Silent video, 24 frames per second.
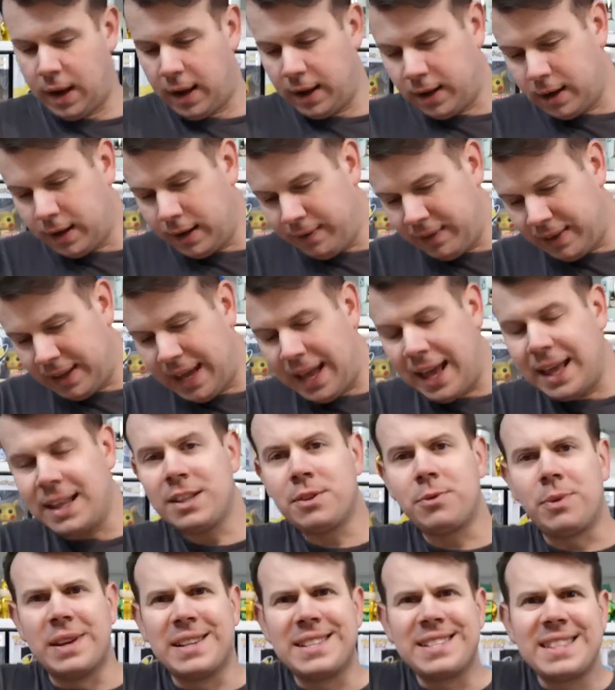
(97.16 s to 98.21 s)
I can't even get
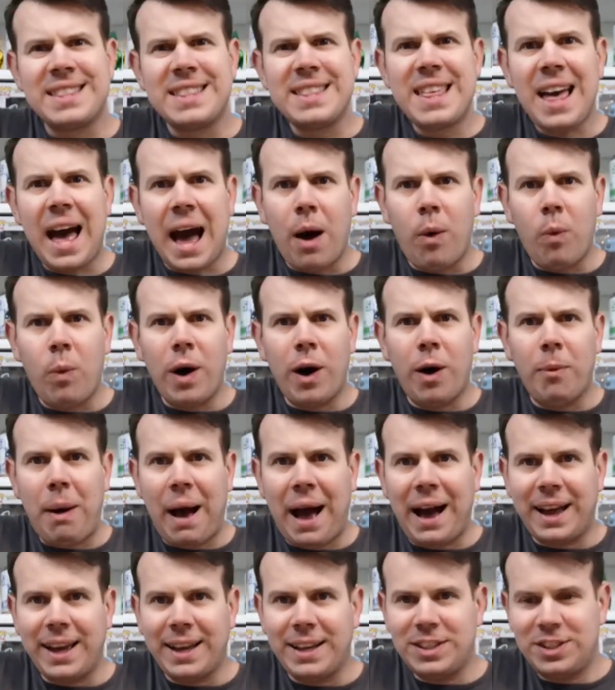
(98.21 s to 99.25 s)
into it. It's that well
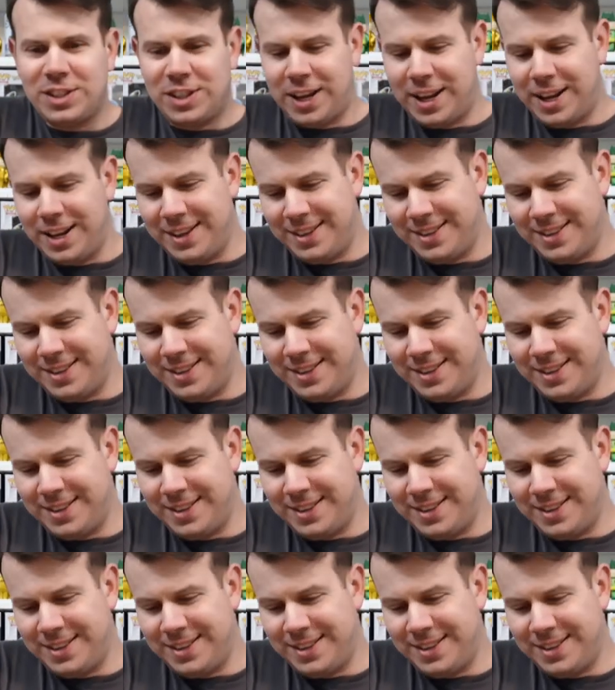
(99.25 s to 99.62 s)
packaged.